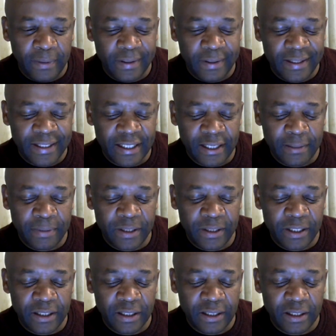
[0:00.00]

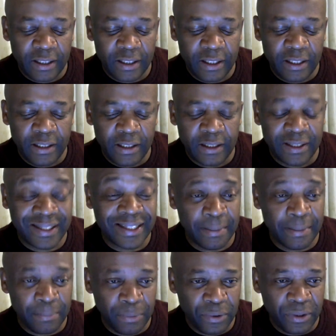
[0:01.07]
trapped in
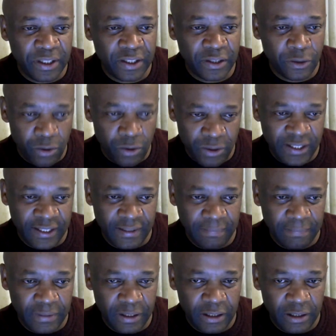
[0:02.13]
somebody's
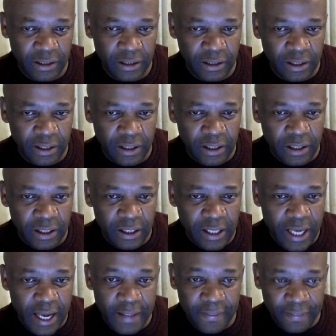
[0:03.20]
concept,
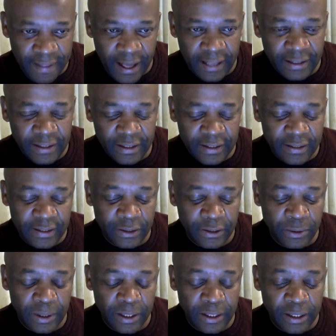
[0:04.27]
and that is
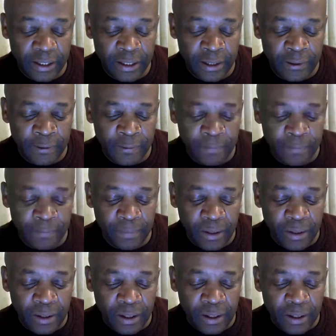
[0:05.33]
actually
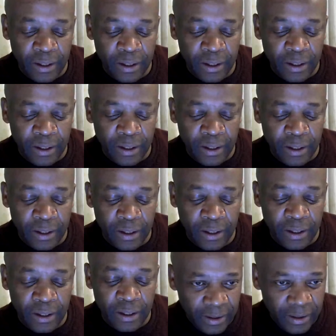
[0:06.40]
a
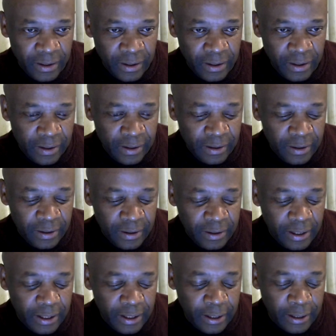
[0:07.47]
problem.
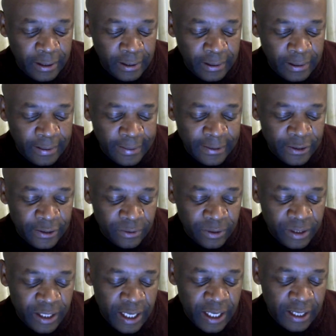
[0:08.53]
It is
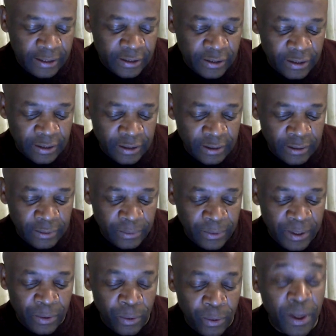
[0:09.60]
not nice
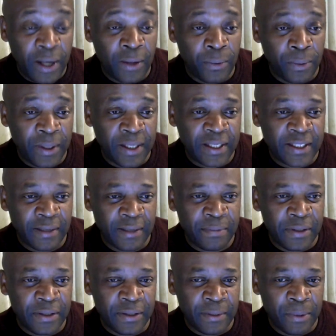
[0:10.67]
when one wakes
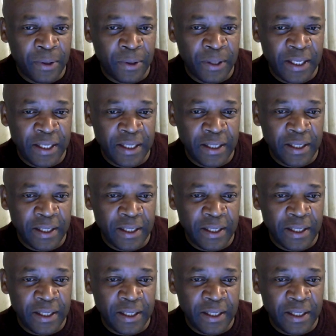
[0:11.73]
up in the morning,